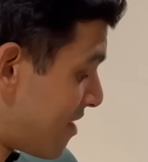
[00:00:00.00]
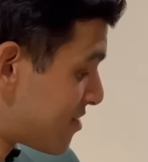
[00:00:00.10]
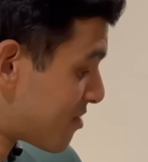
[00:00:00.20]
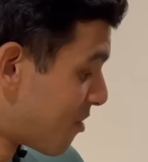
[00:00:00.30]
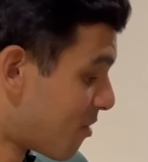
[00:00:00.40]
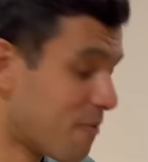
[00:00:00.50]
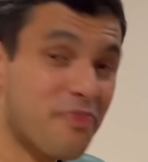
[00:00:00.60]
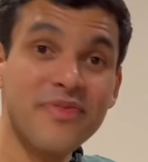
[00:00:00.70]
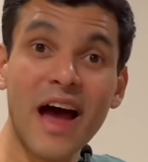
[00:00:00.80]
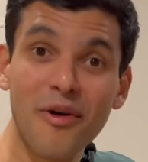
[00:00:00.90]

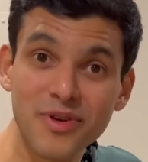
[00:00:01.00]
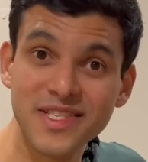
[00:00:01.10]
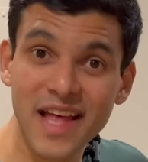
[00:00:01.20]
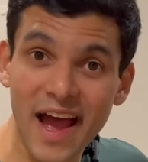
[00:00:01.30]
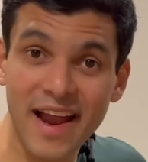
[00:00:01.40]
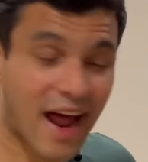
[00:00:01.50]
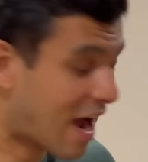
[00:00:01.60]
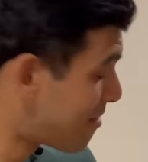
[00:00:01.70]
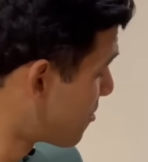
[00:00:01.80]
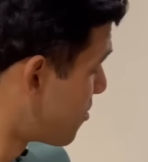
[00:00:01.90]
So that was that.
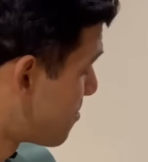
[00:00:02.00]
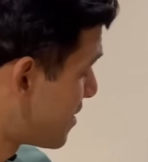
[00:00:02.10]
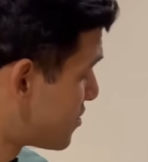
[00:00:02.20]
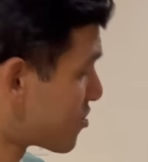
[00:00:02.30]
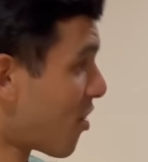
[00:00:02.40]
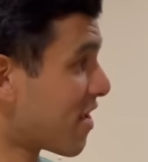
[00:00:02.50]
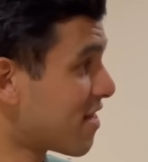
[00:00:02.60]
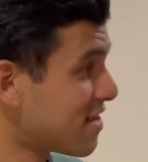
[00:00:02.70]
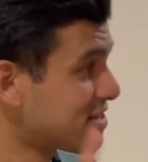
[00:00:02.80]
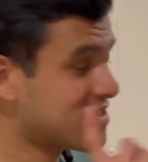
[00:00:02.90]
I'm going to be enjoying
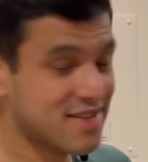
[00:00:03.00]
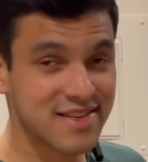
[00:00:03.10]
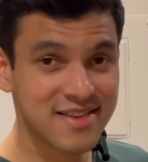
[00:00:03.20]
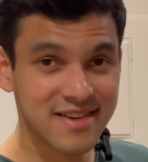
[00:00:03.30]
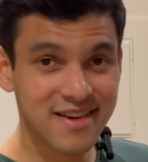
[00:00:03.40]
this